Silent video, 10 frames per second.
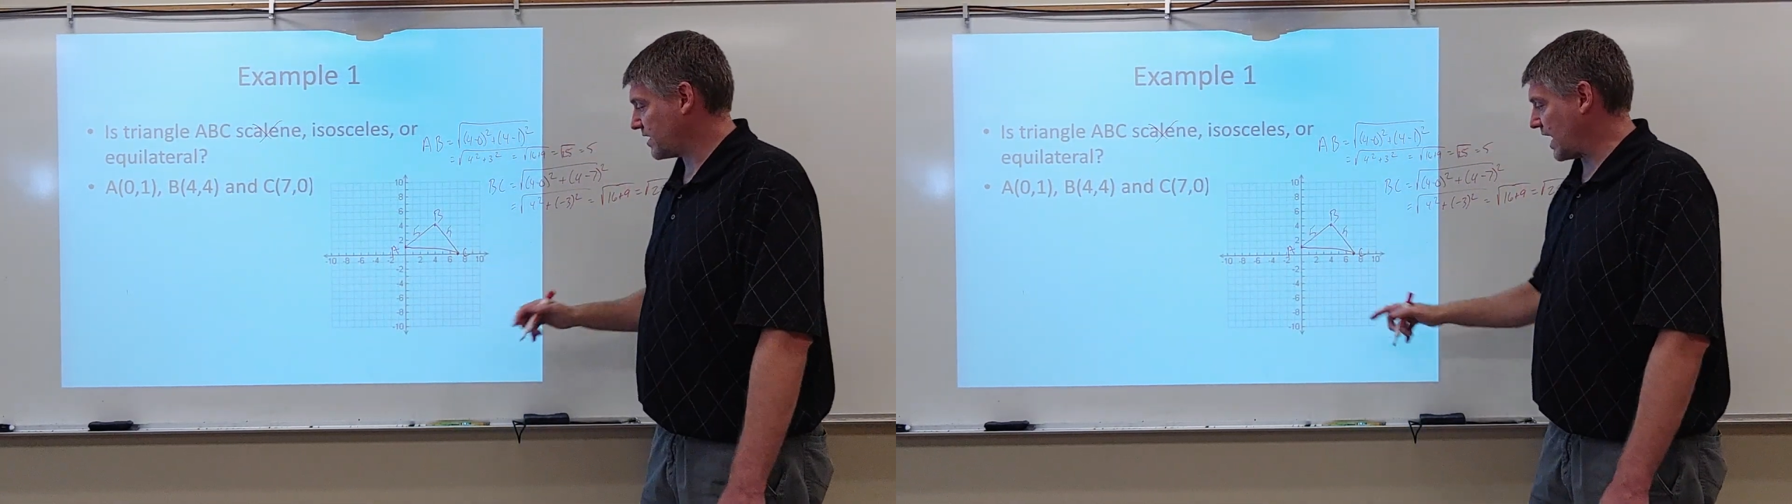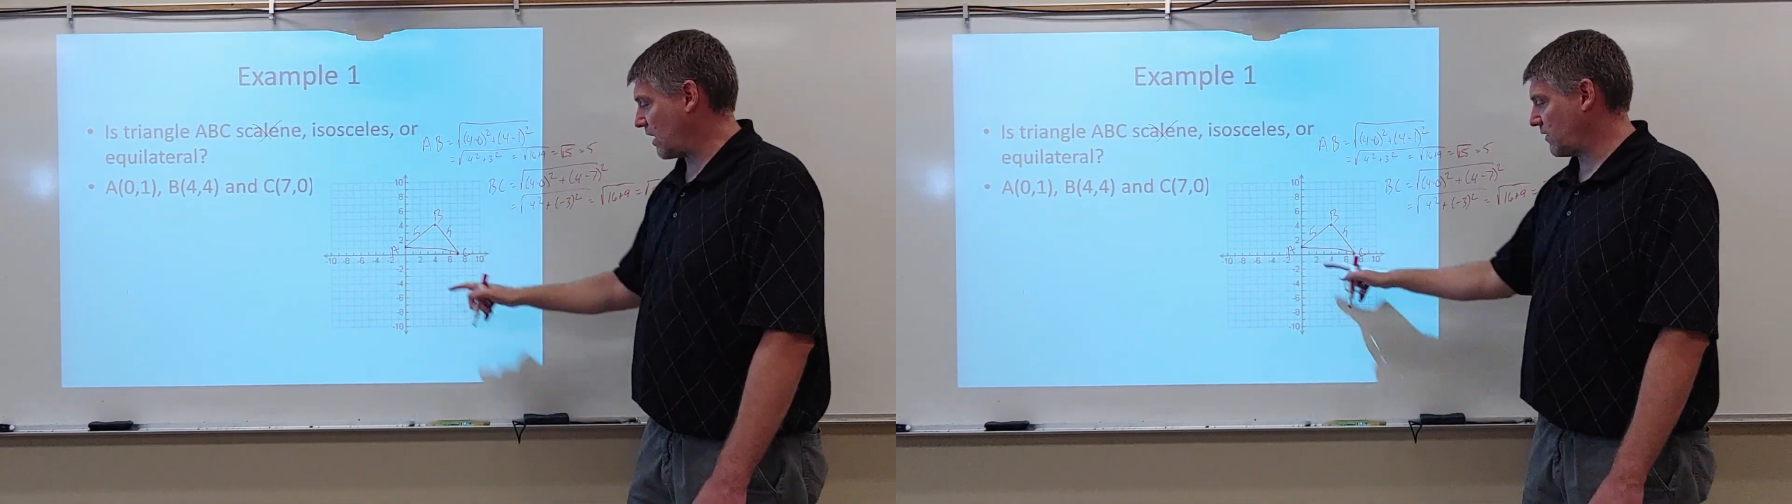
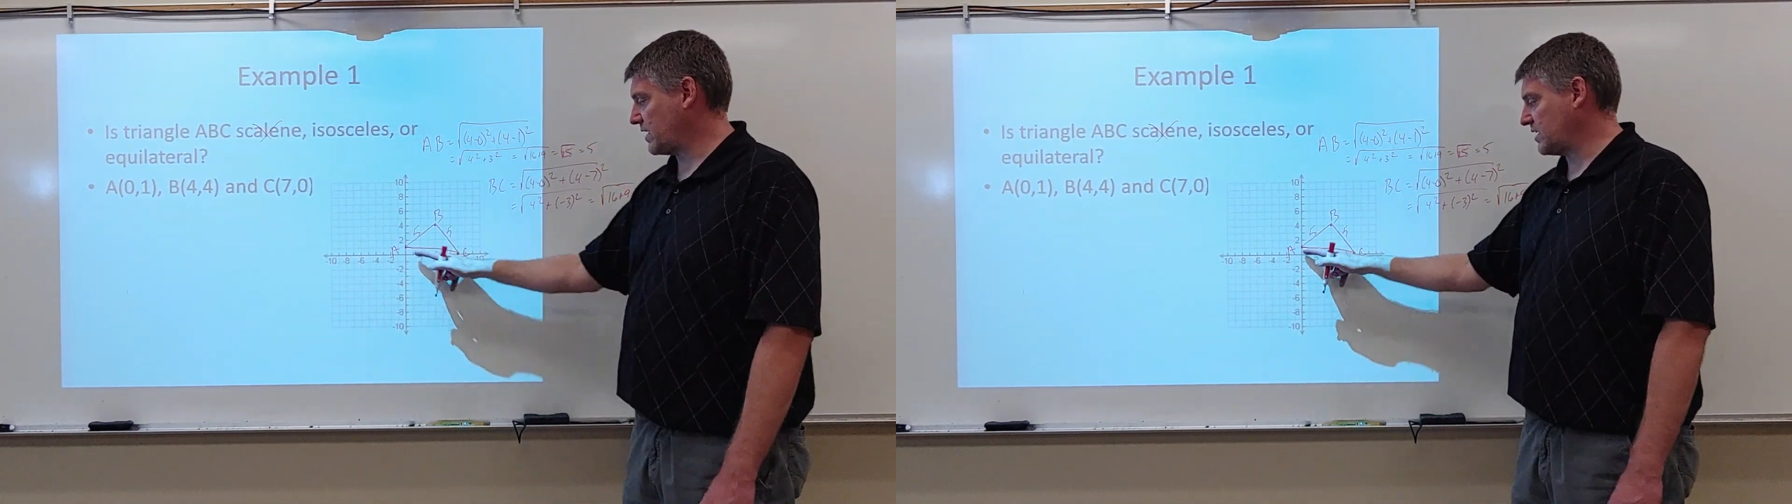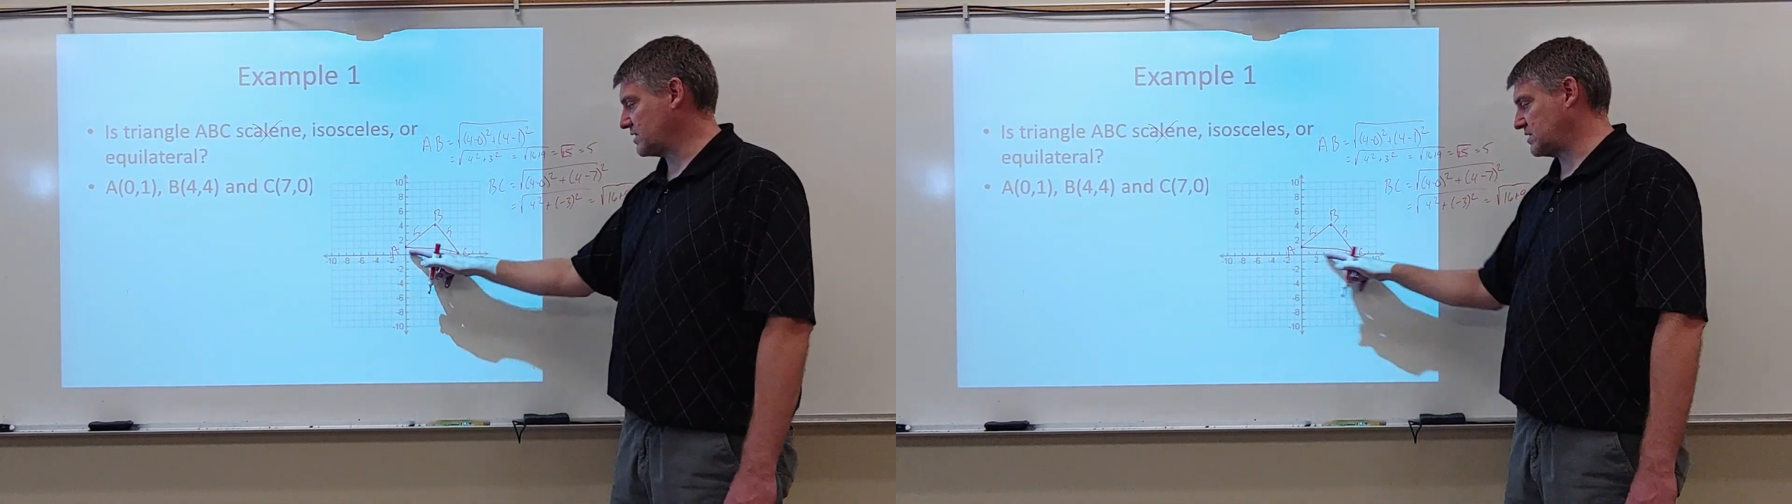Now I
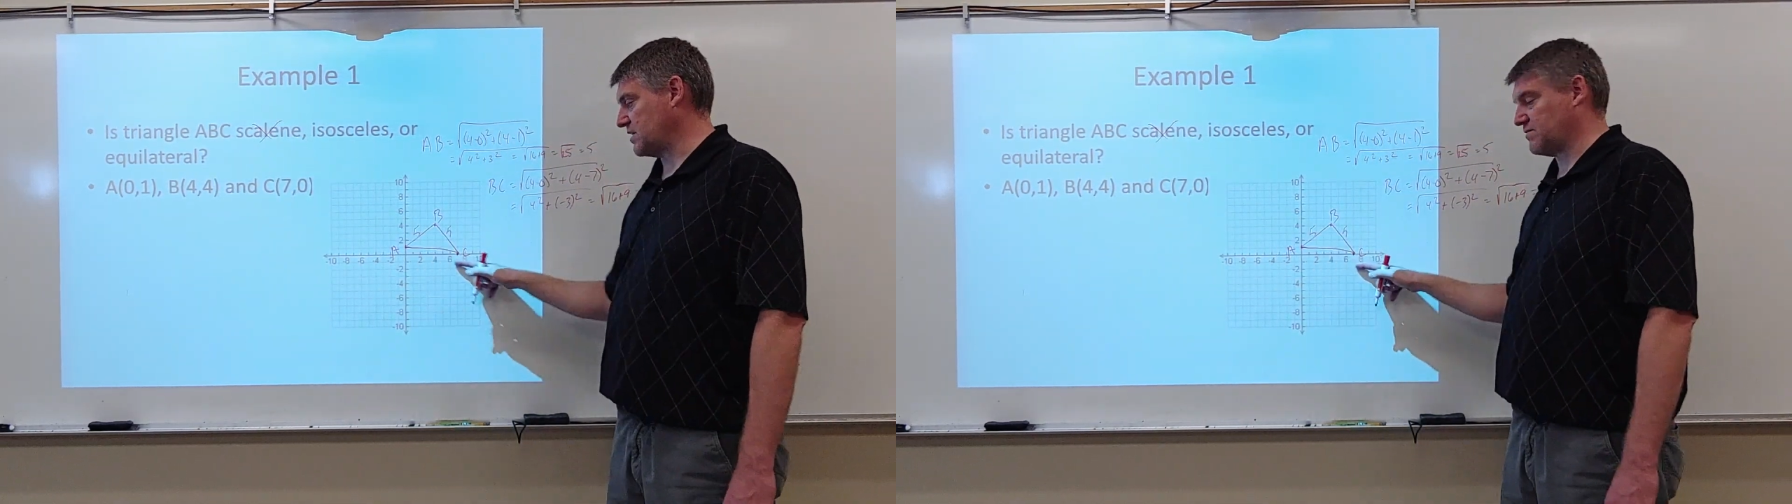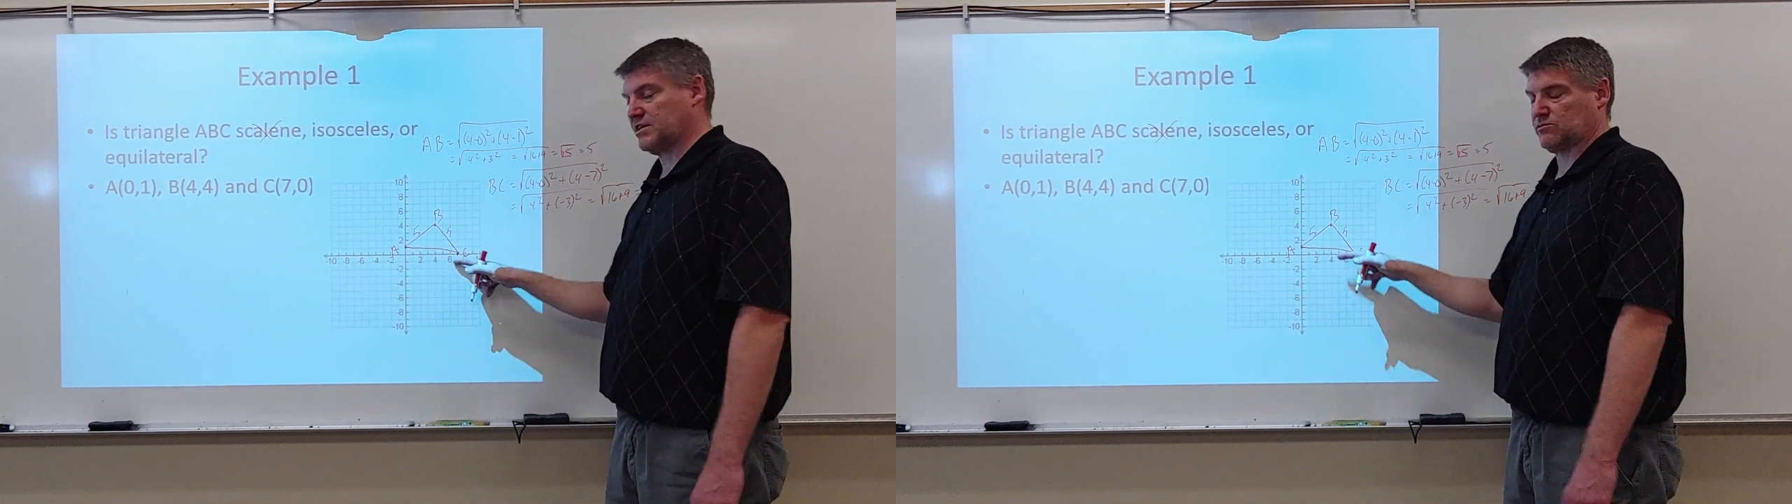need to see
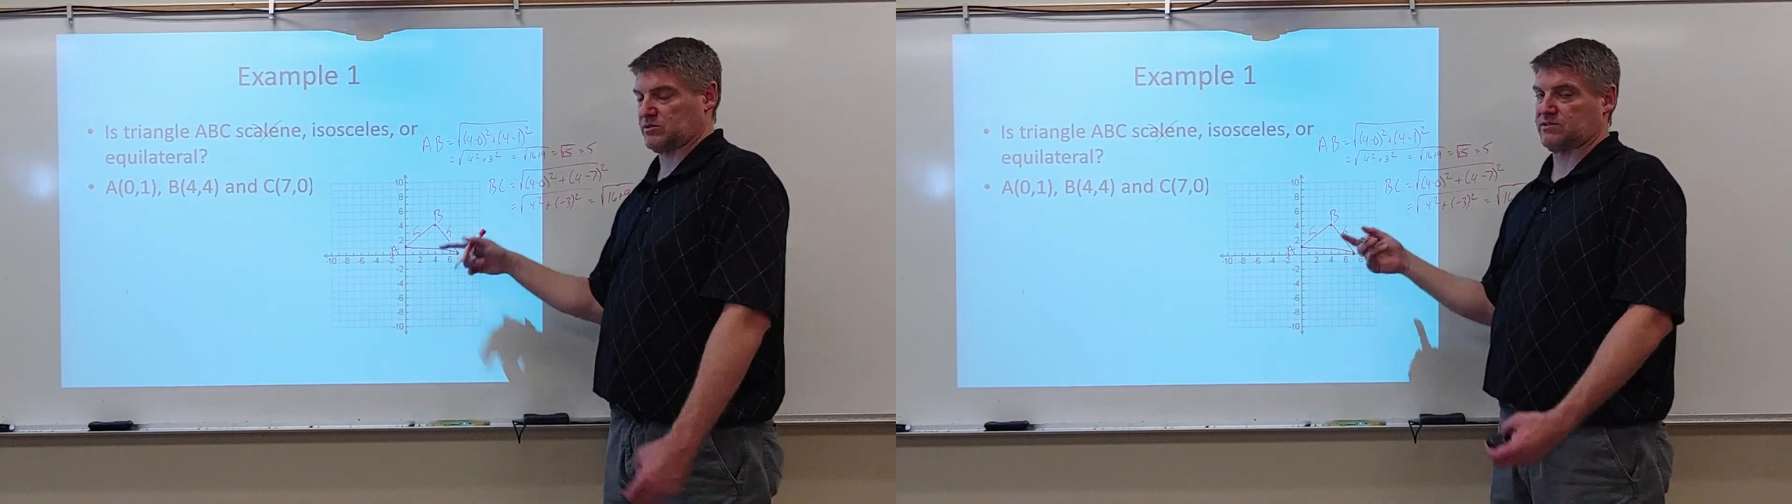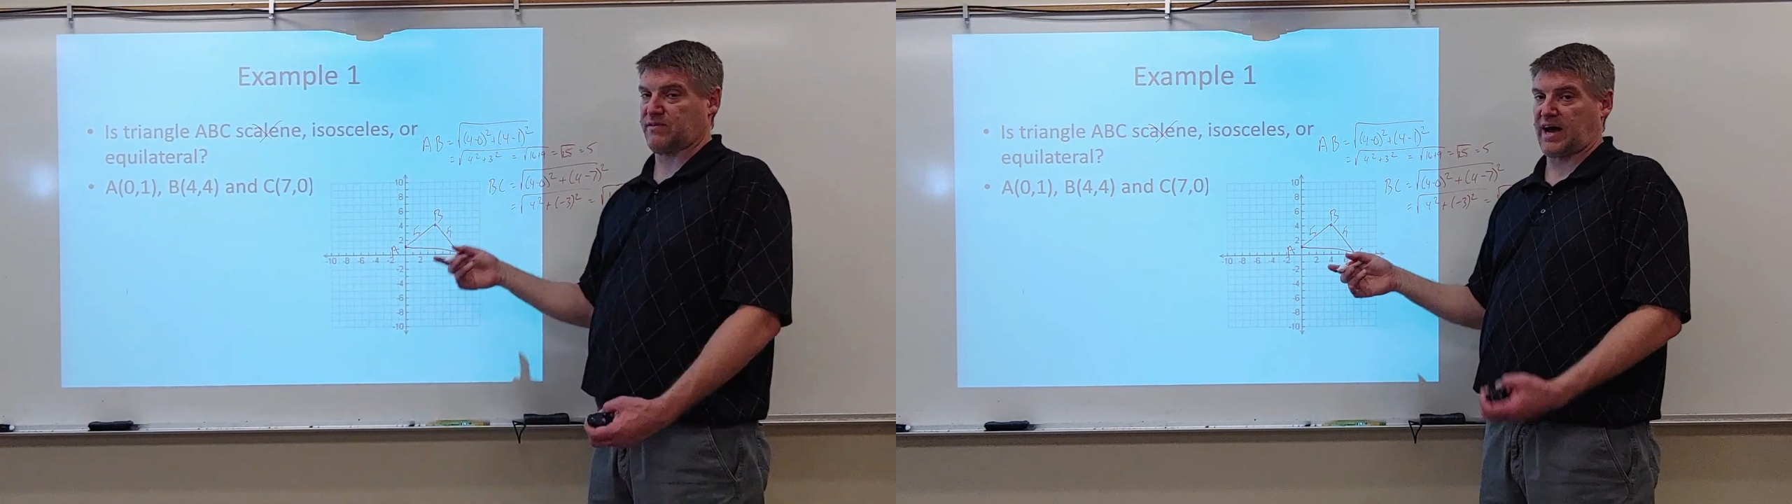if this
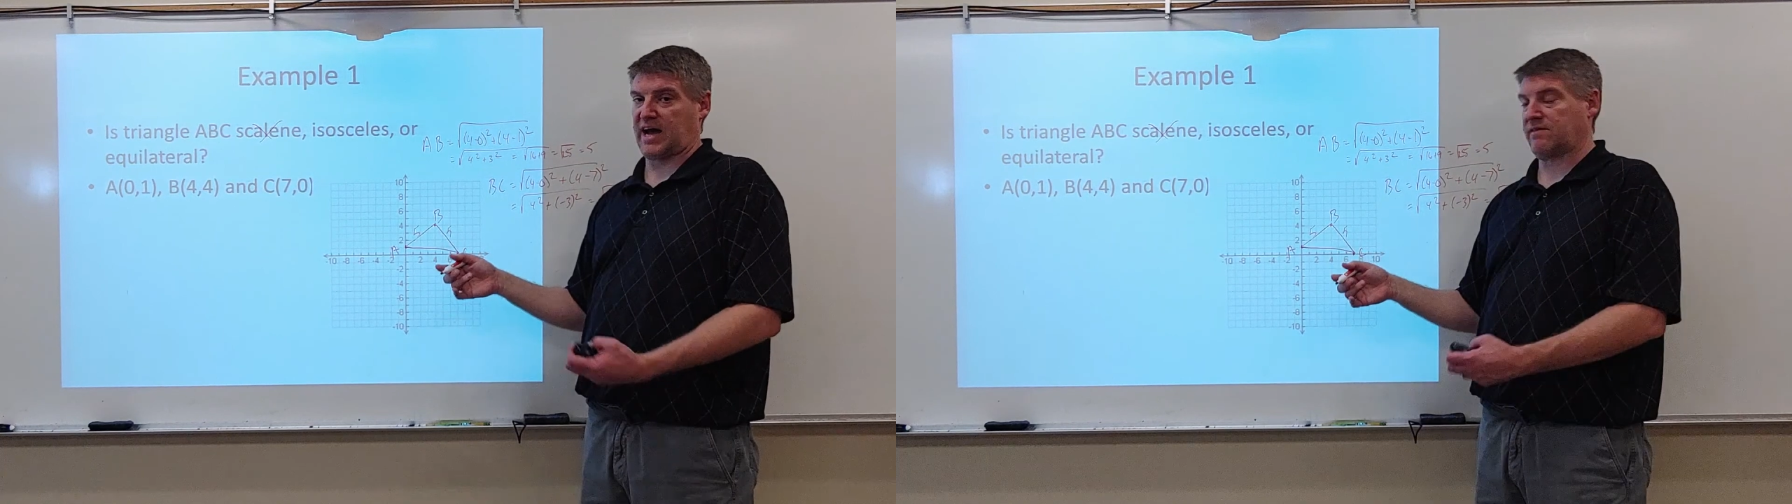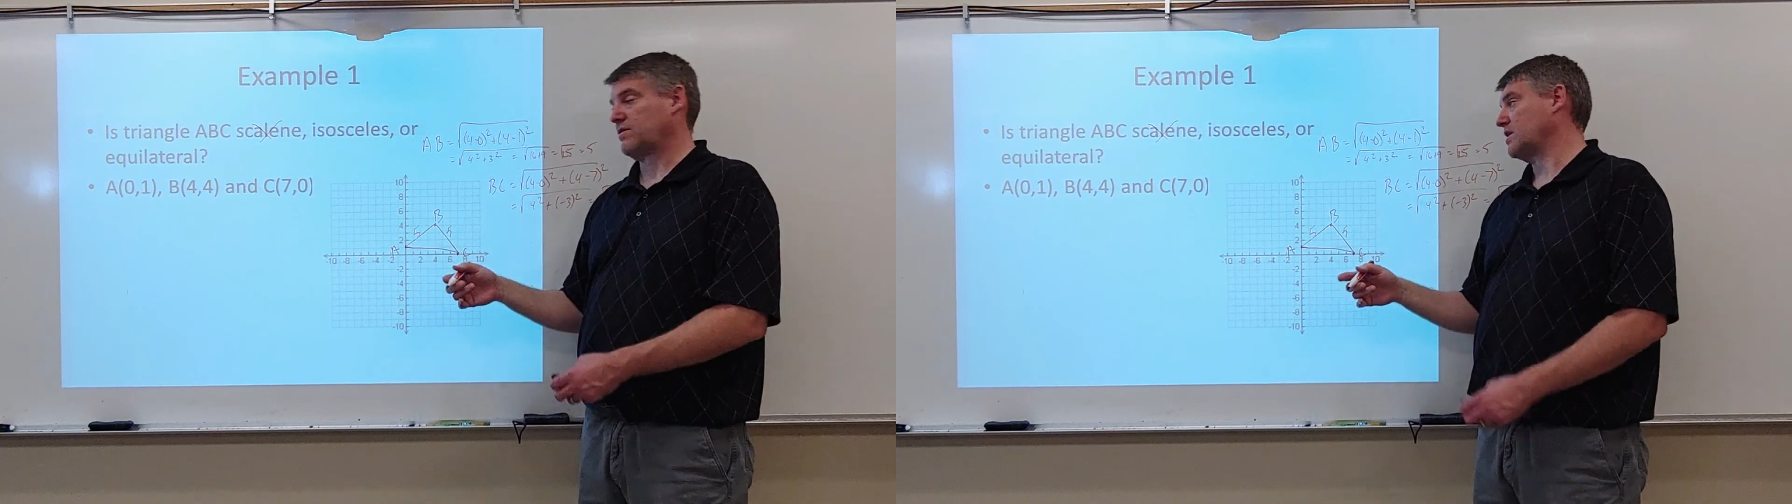one's
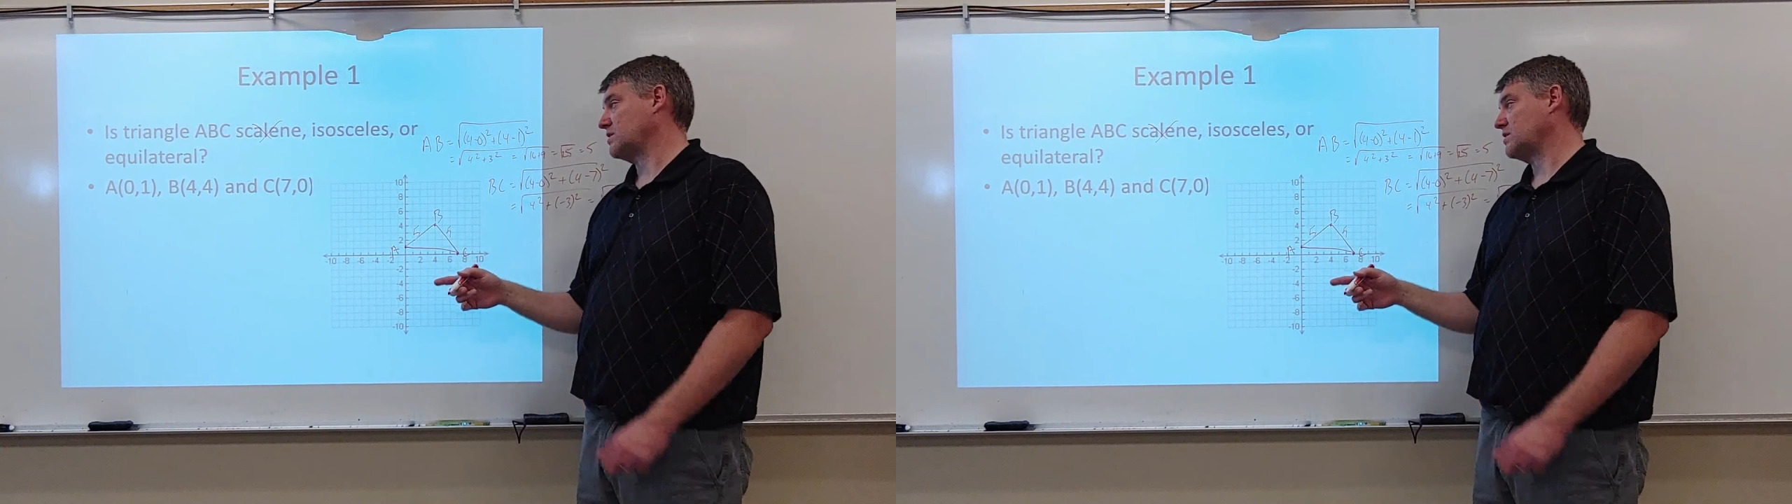5